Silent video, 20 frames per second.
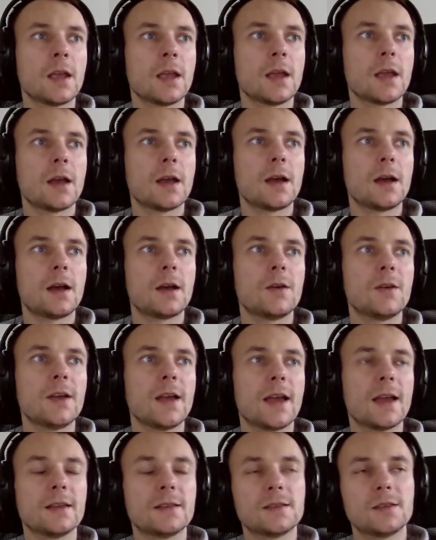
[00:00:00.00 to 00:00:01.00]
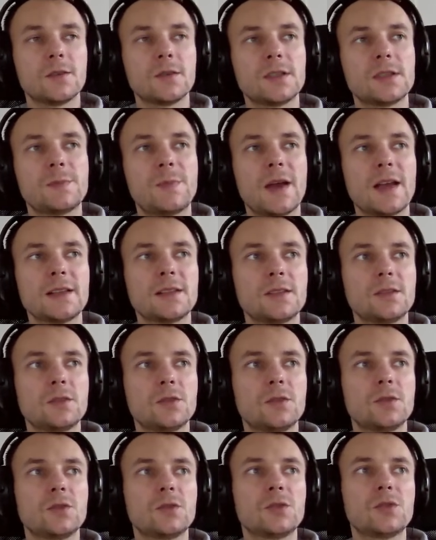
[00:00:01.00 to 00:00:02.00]
Okay, so it's best
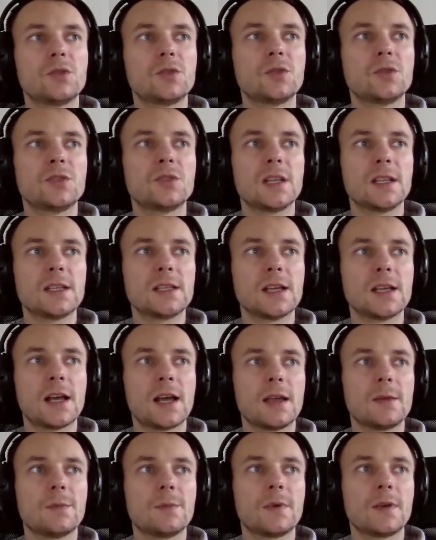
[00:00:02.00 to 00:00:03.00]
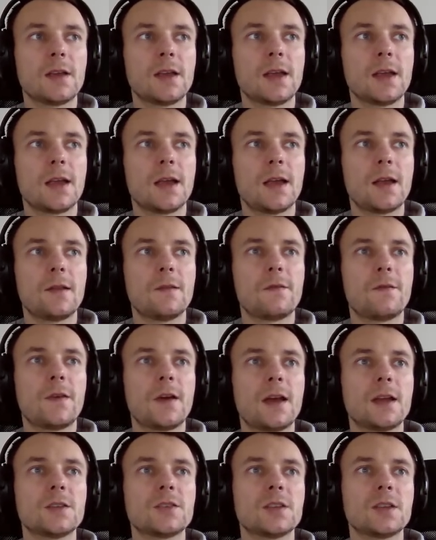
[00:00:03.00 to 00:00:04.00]
to choose the type and
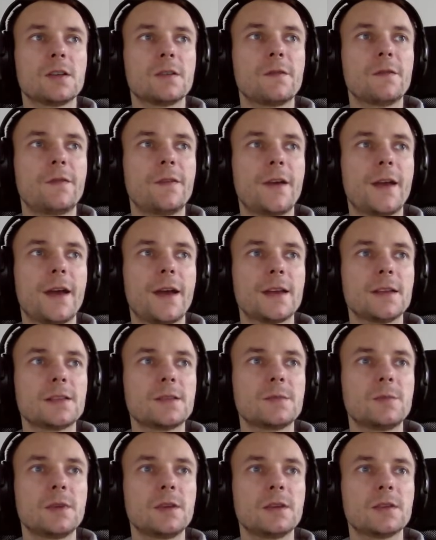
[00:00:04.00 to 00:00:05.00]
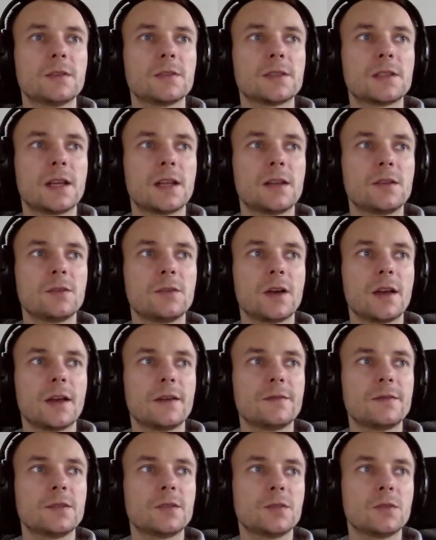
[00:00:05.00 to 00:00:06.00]
version first, because then you
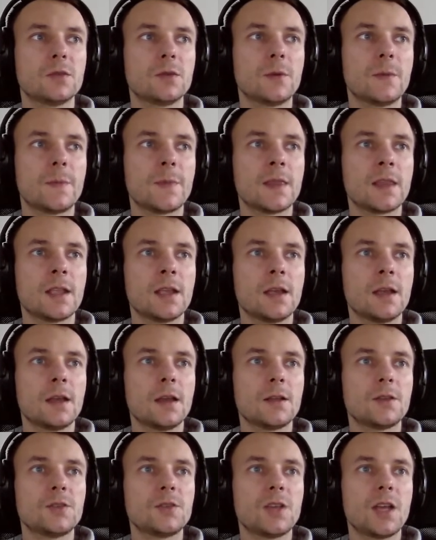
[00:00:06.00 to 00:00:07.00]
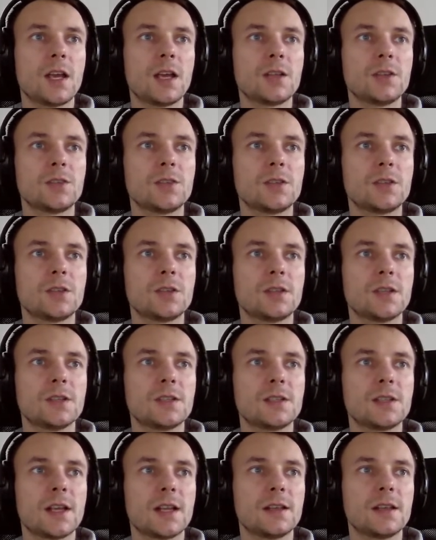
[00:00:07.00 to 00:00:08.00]
have to change the
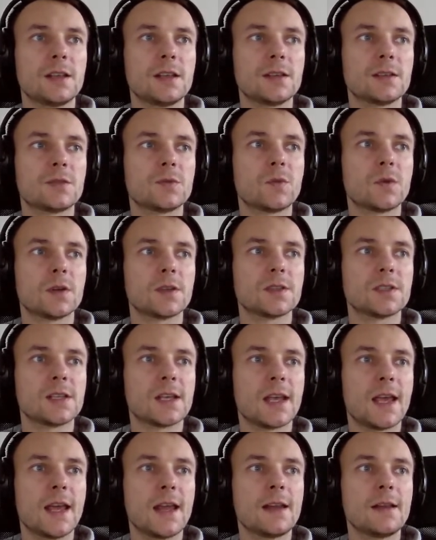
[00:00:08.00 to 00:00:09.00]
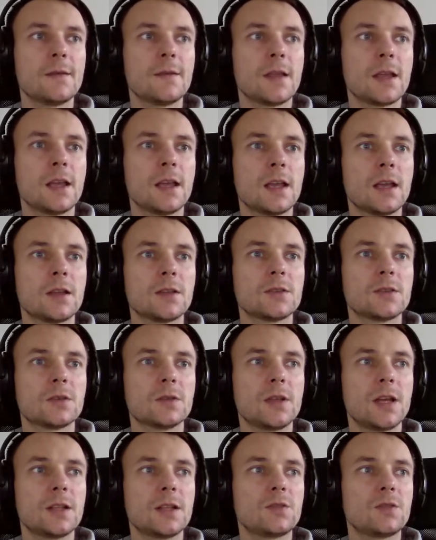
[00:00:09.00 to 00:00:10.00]
settings once again. So
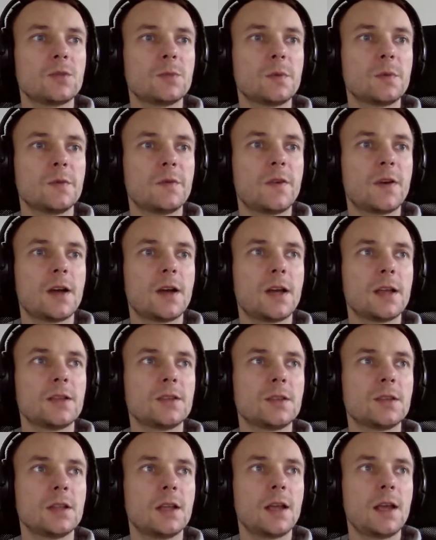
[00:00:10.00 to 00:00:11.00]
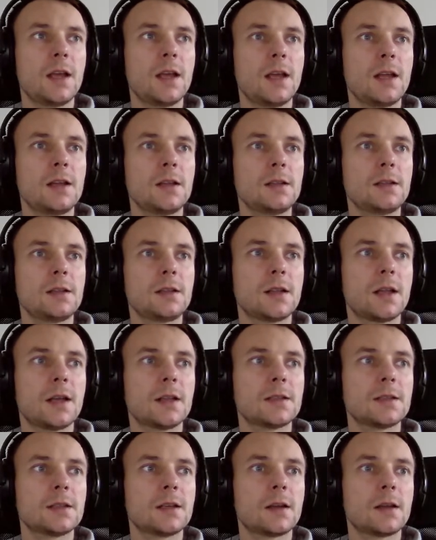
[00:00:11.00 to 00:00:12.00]
that should be fine, and
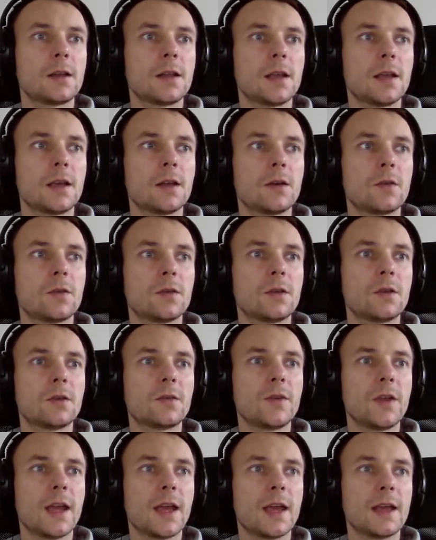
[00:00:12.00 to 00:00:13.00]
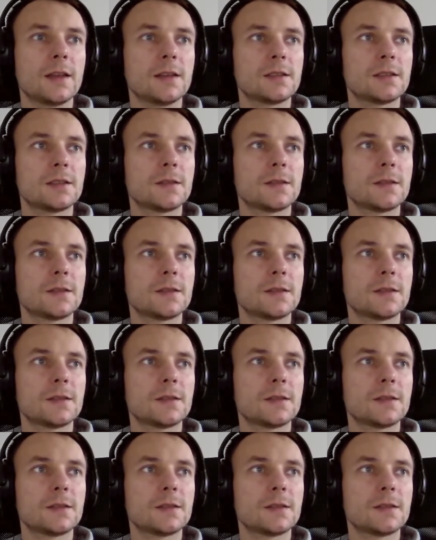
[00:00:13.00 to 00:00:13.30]
let's click on create.